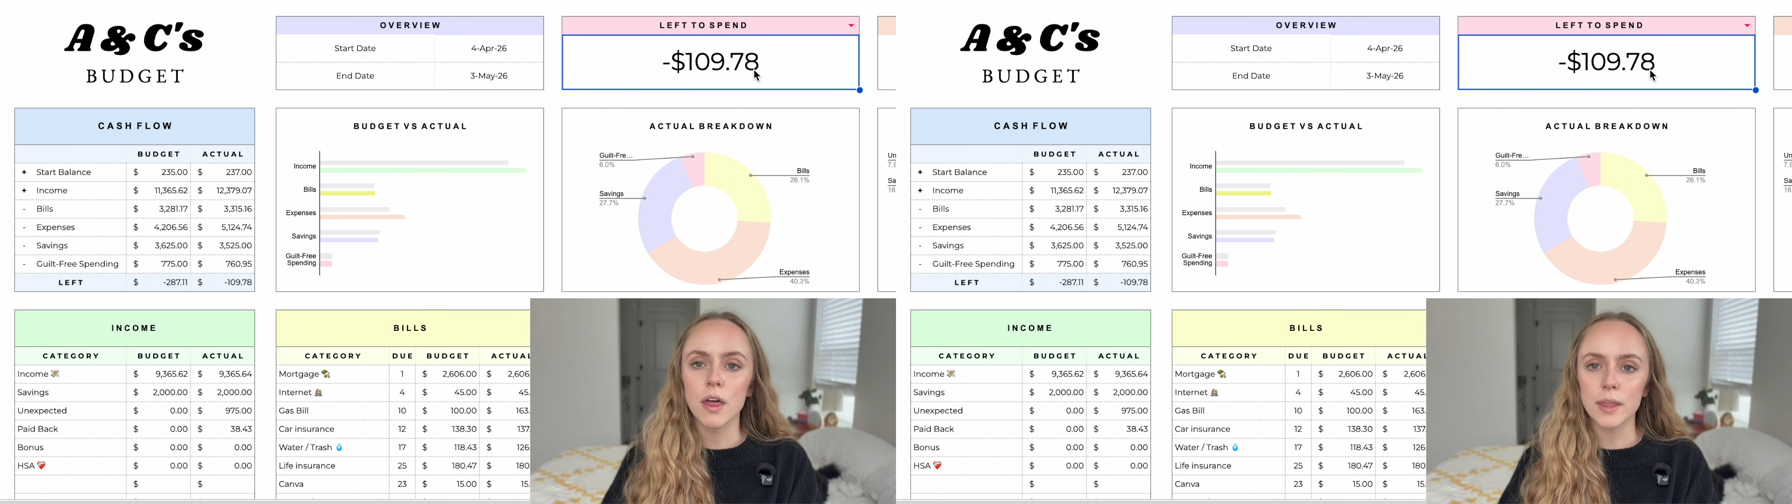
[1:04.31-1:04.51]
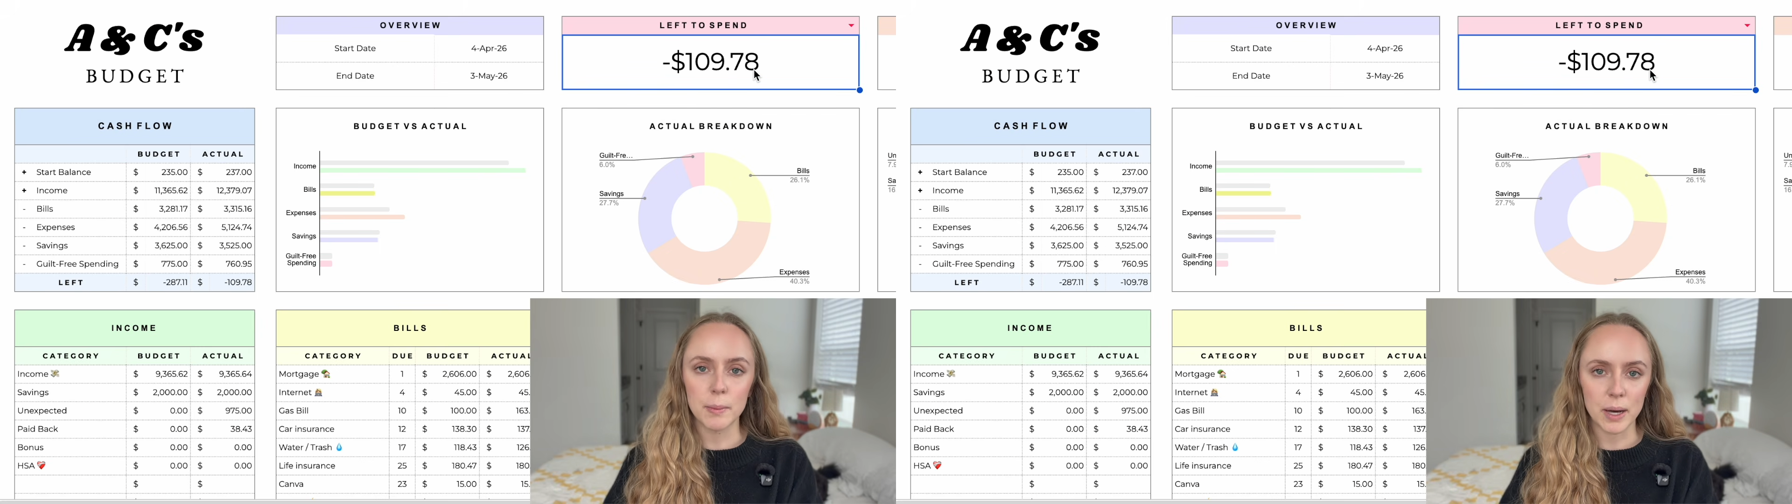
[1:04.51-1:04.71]

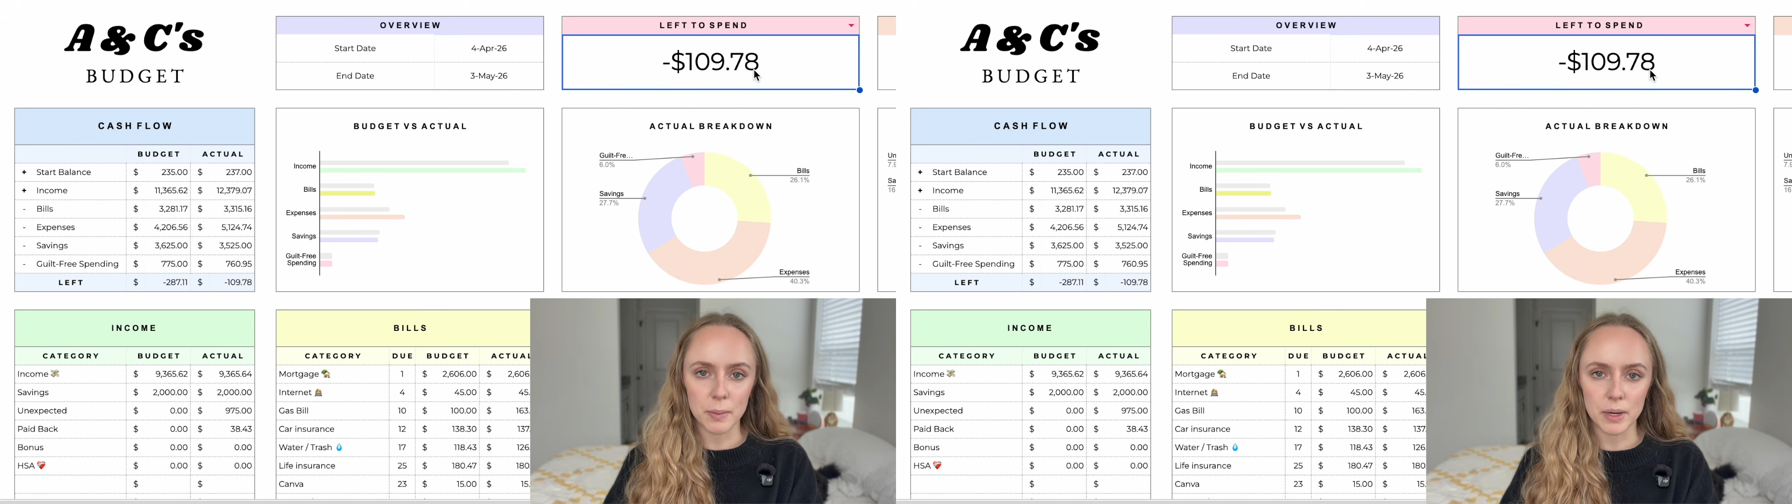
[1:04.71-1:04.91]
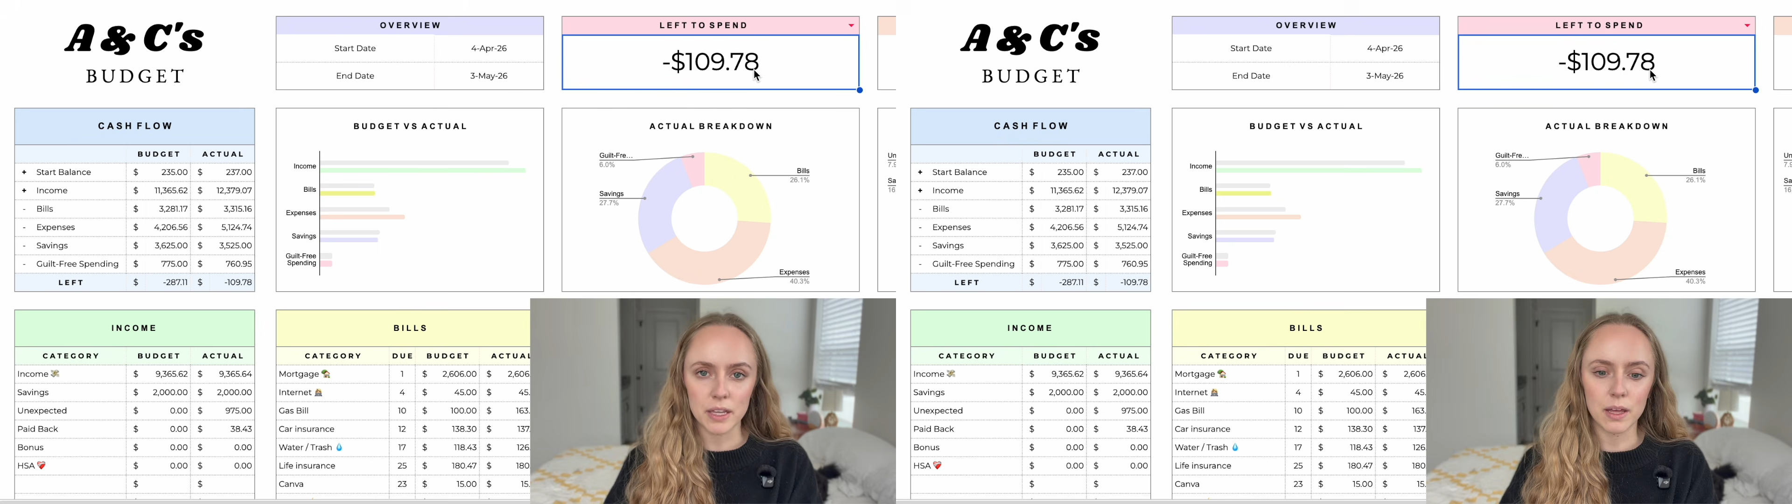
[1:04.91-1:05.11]
the amount
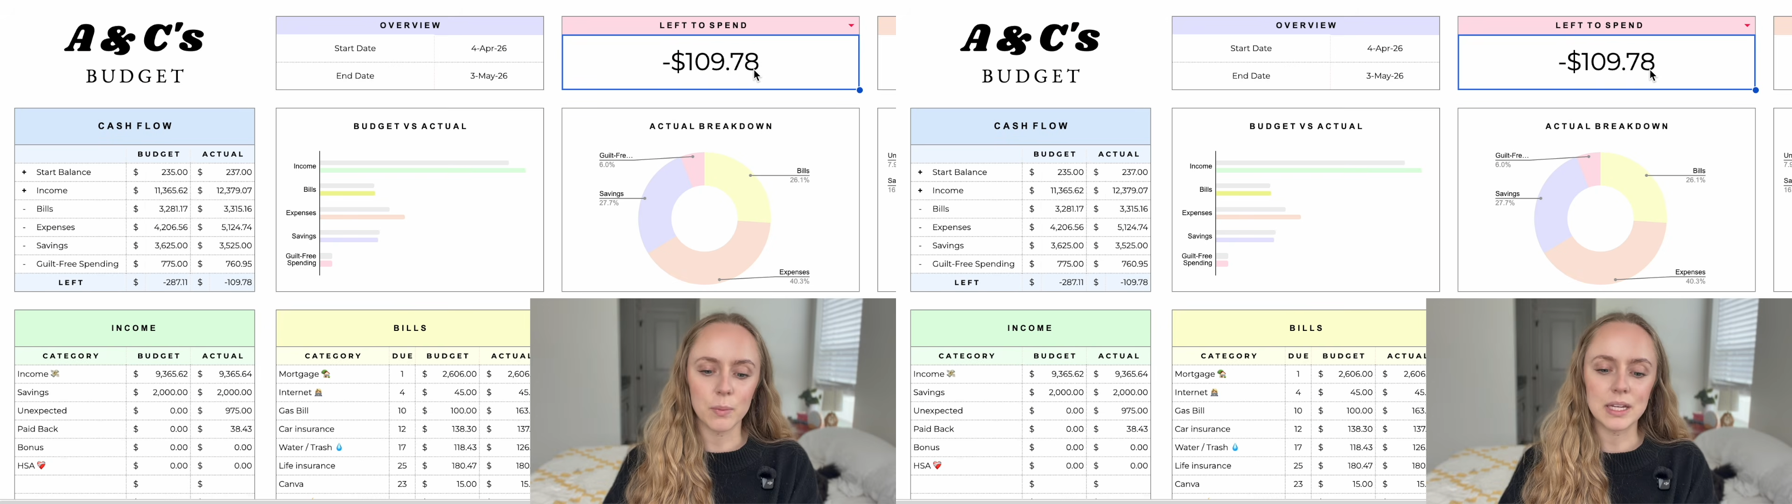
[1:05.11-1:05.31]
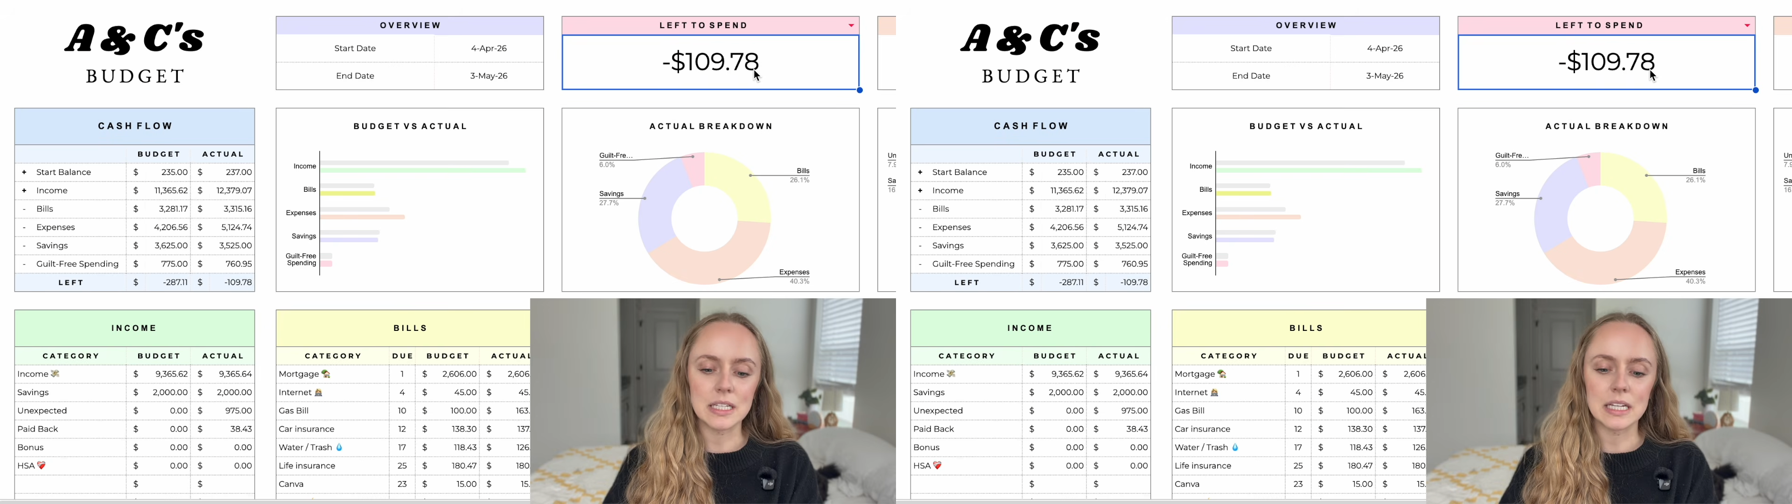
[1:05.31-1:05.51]
of money that
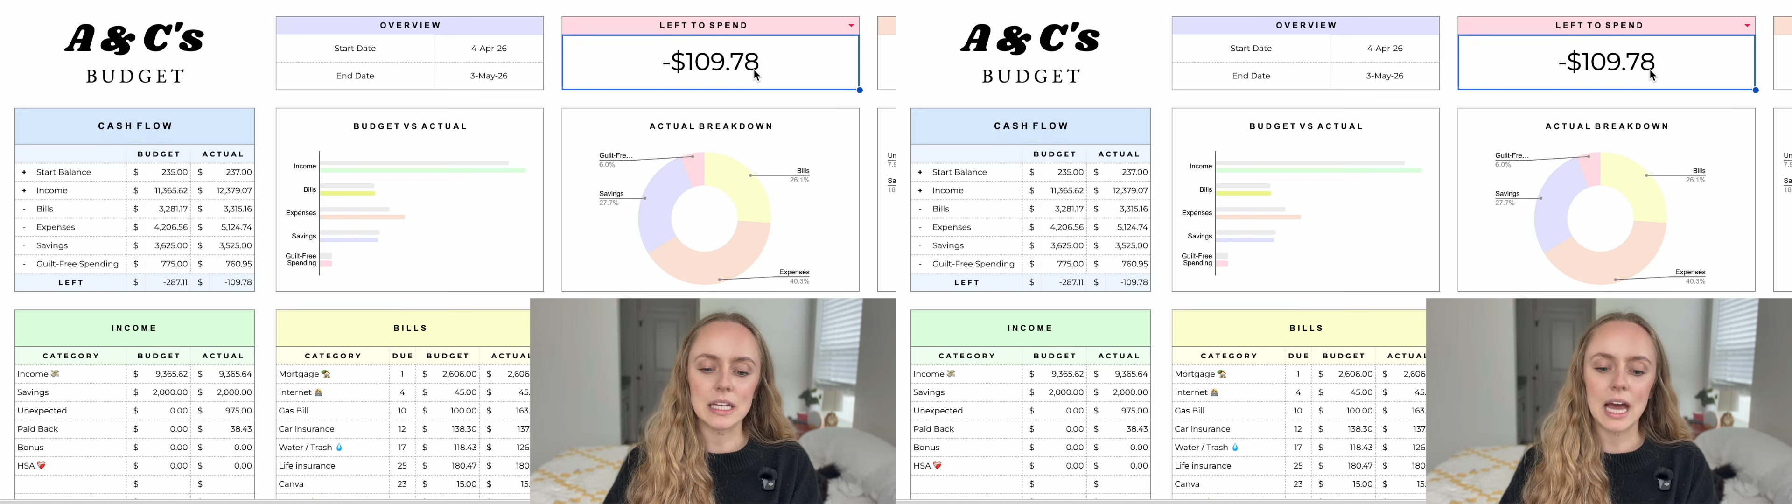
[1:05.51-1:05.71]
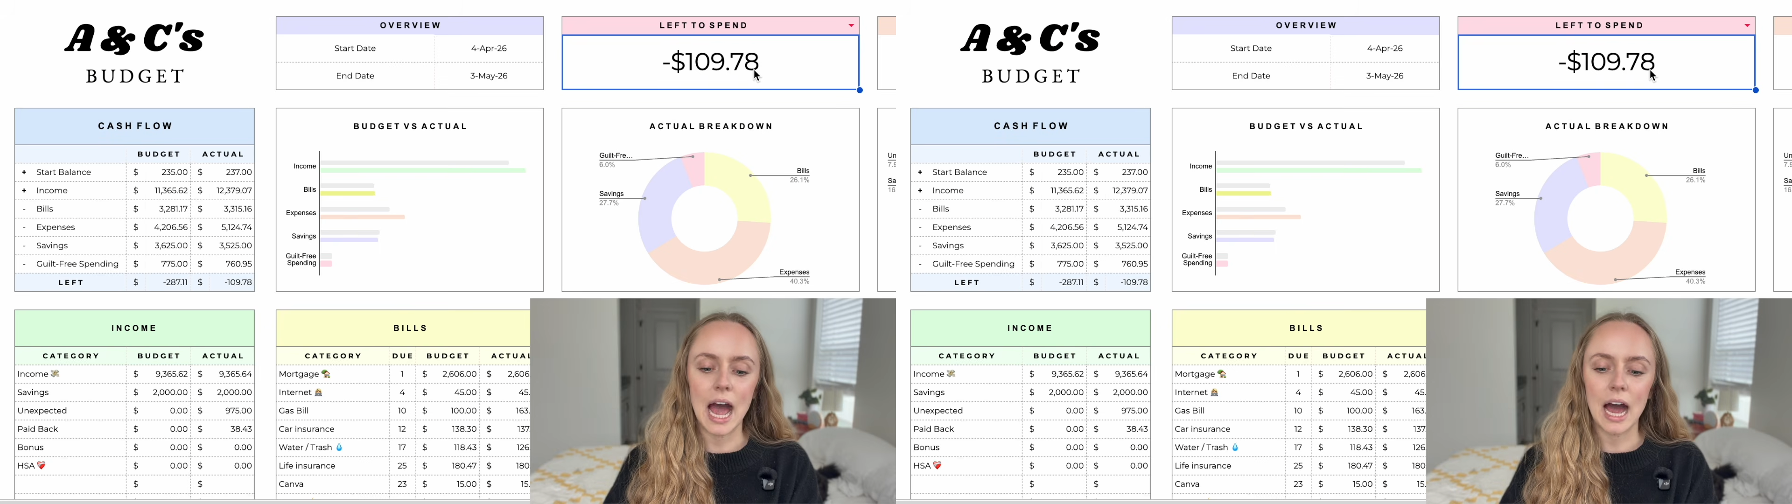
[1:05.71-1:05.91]
we
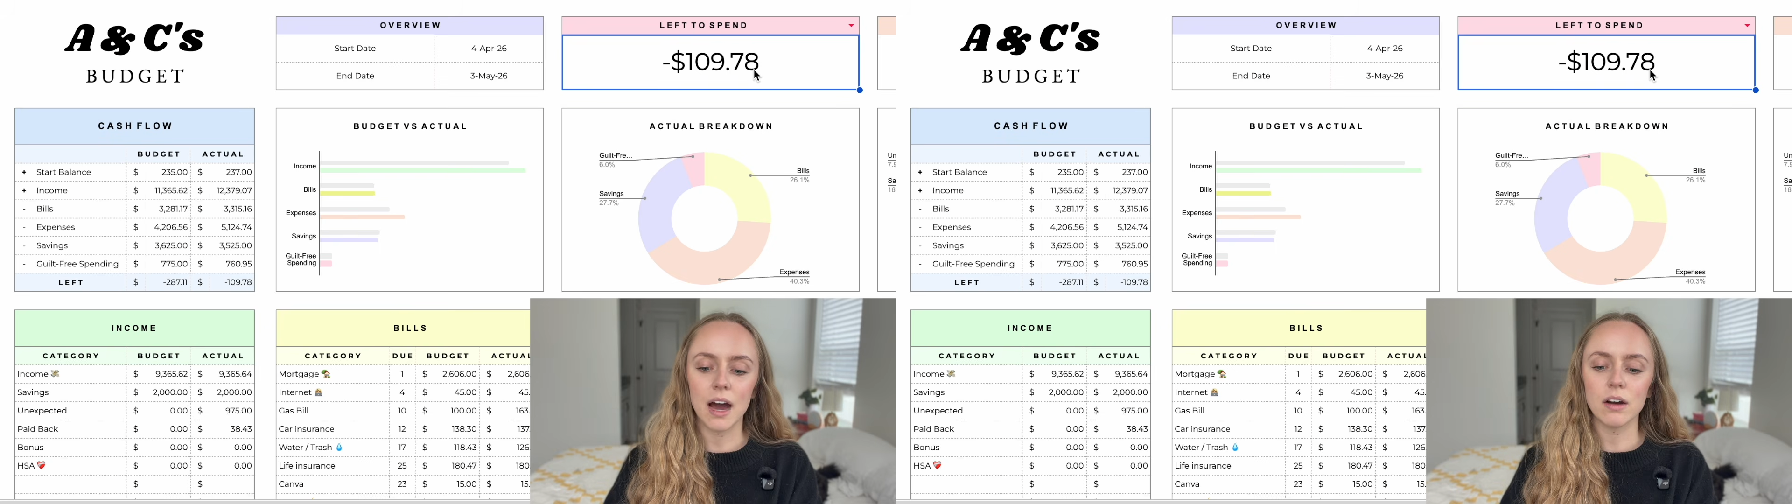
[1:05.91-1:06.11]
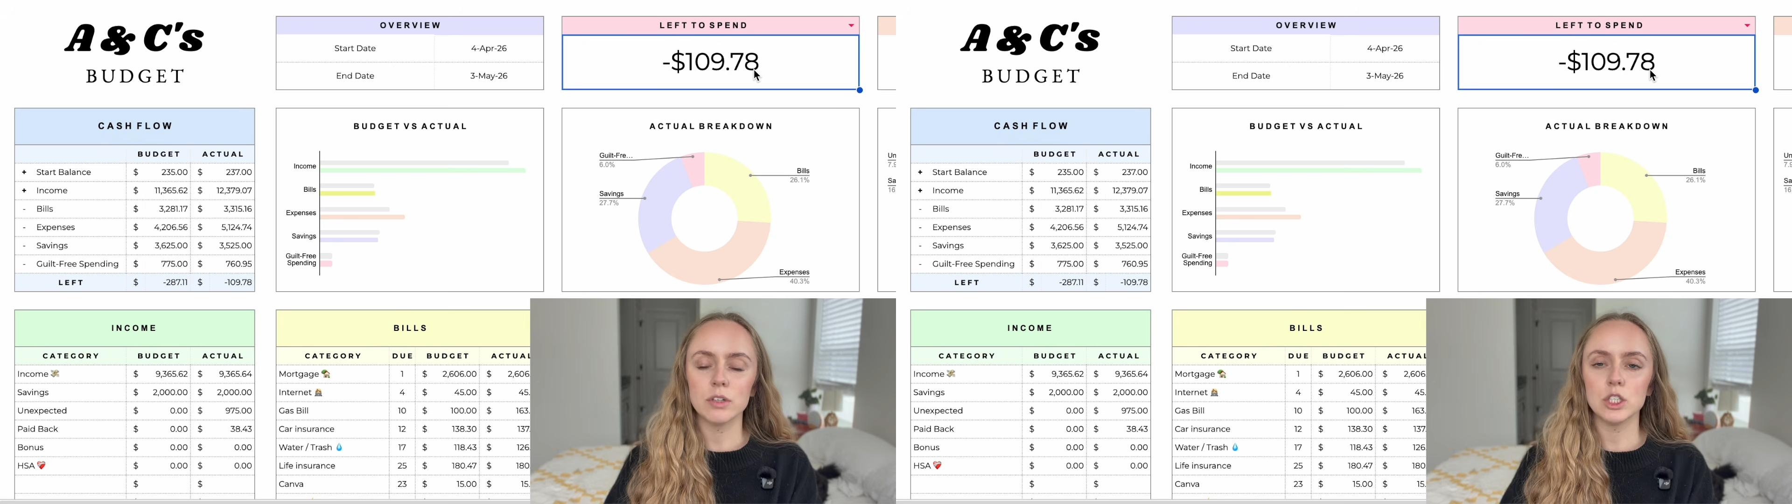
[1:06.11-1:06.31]
did have.